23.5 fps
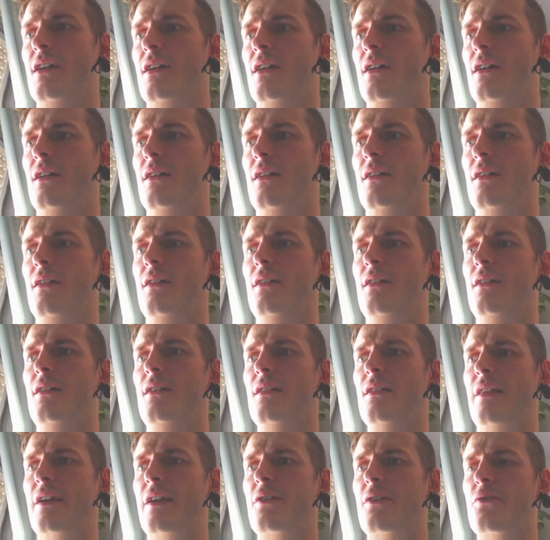
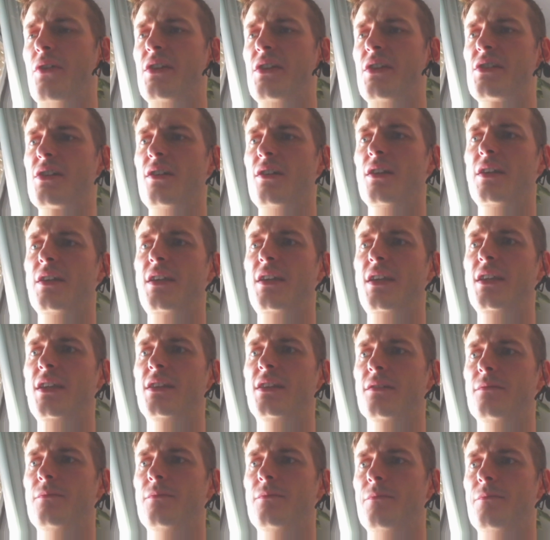like critical
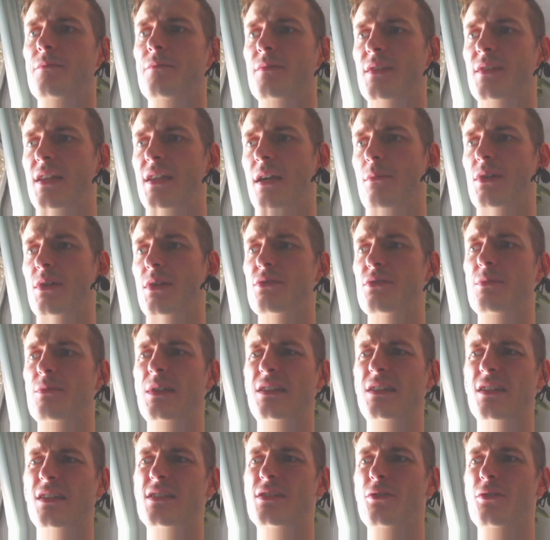hit damage,
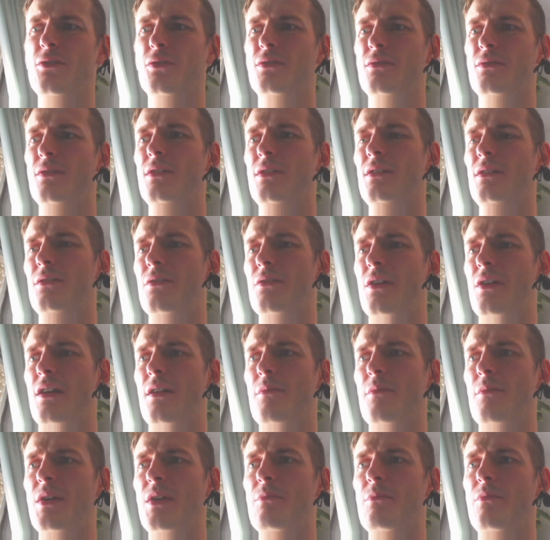but it's not
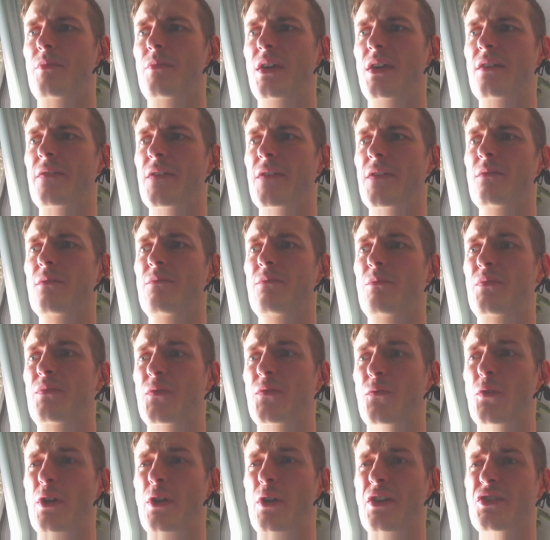really a big thing
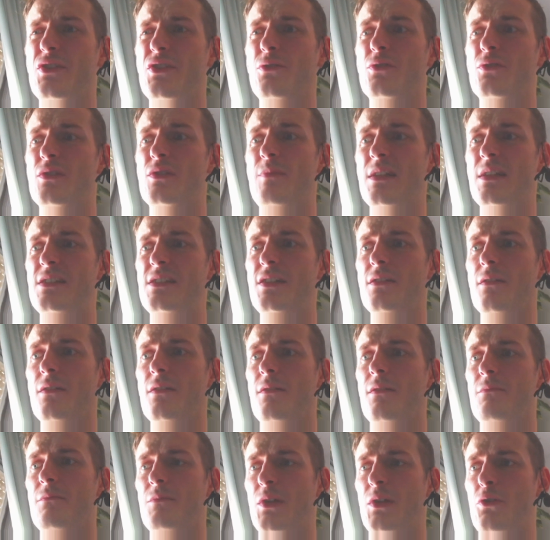for ranged units. But
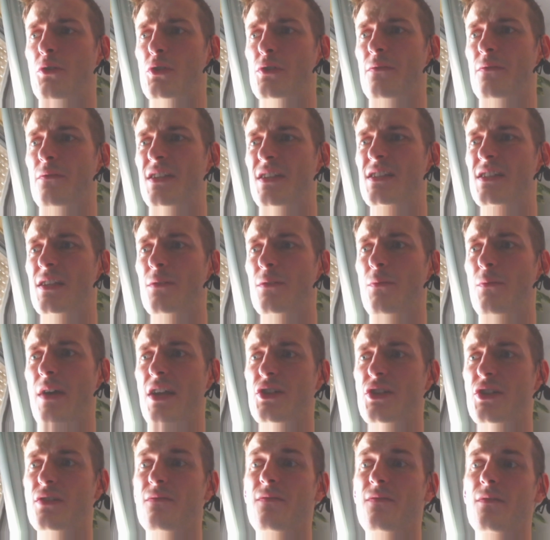still, because of this
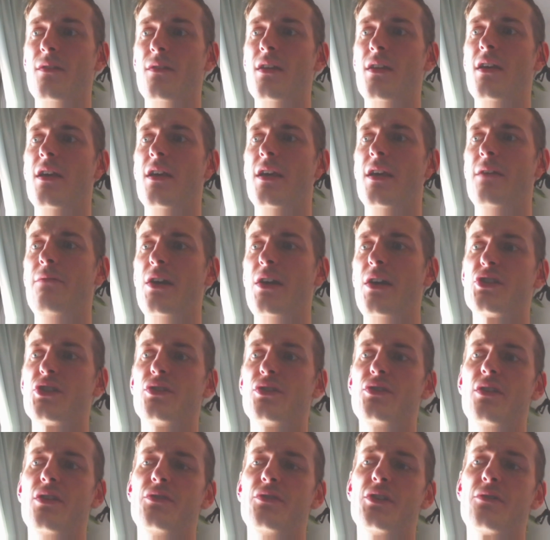evasion
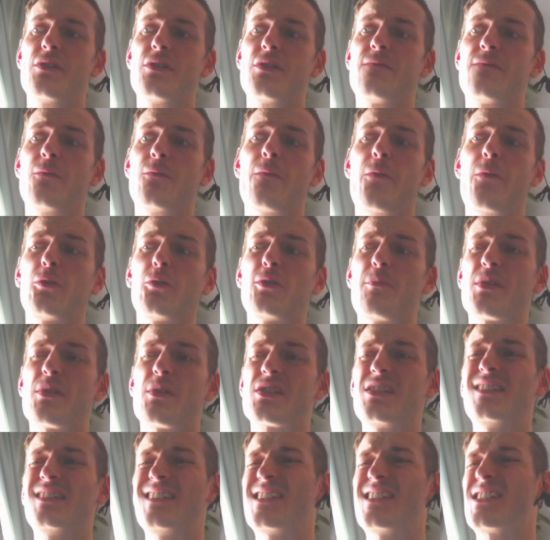decrease for
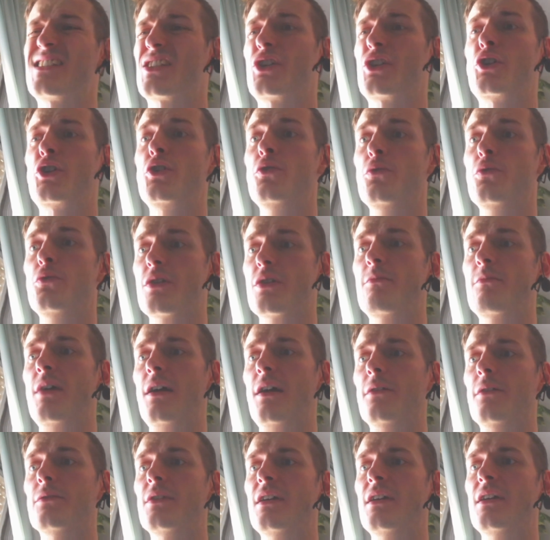30%, it's huge
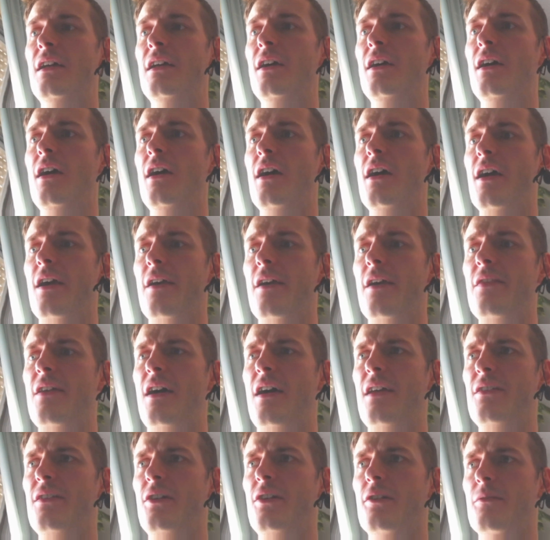amount.
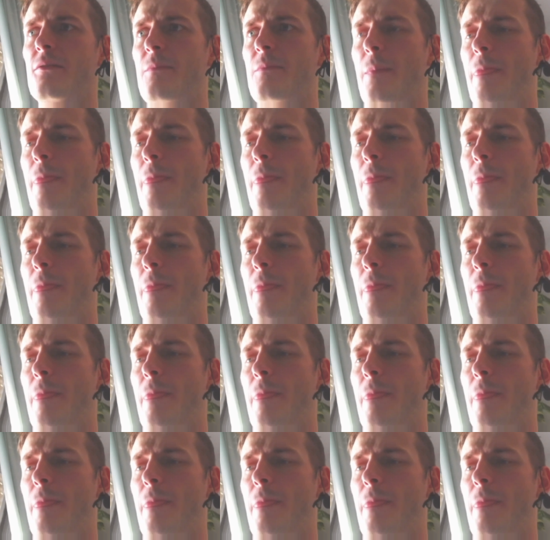Another